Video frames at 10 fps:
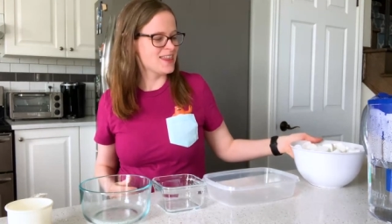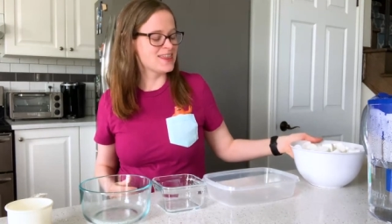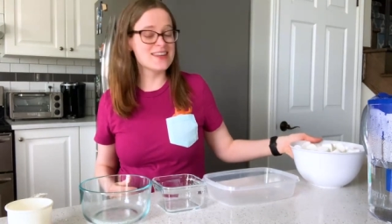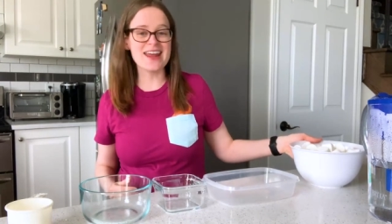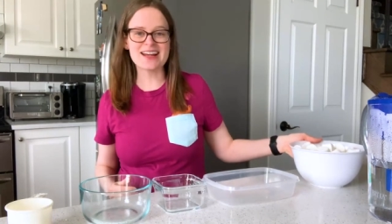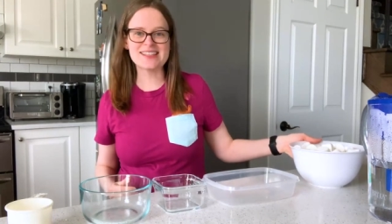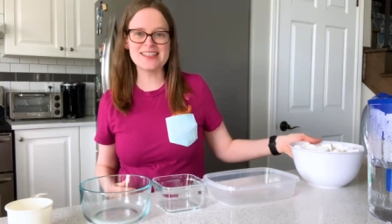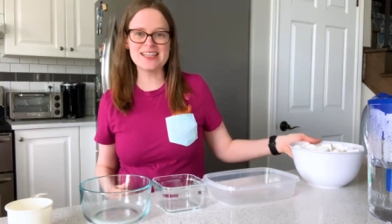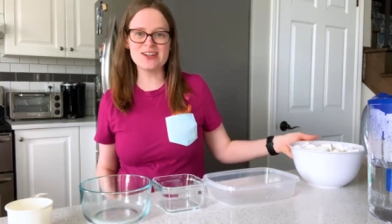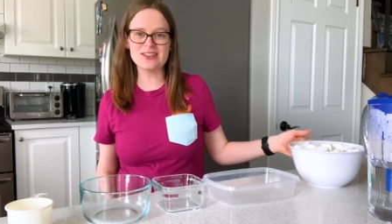The next
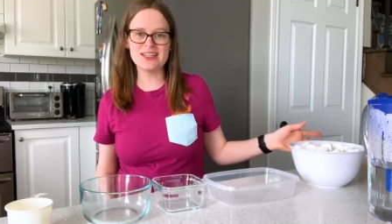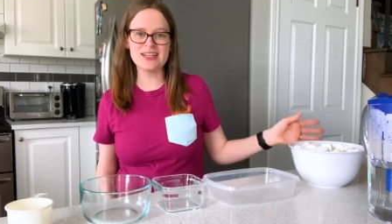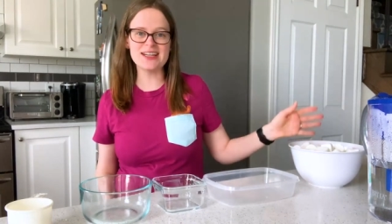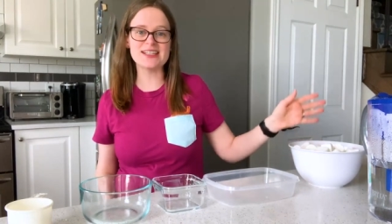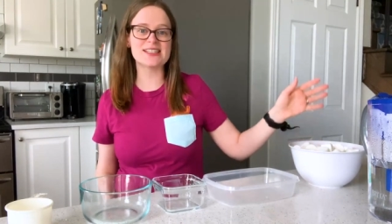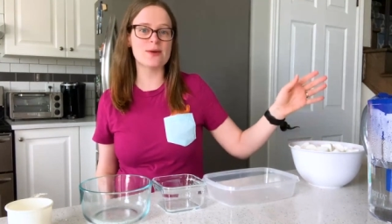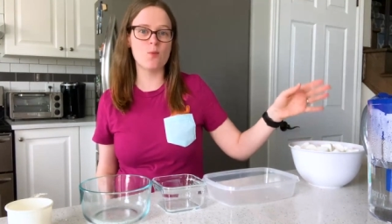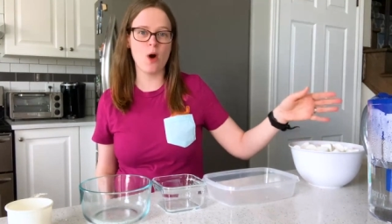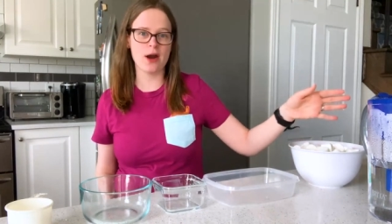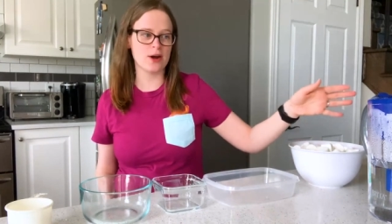thing you'll need is some
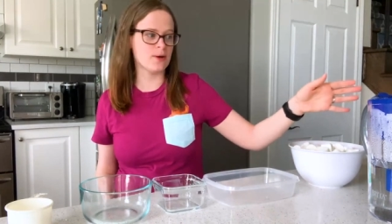water.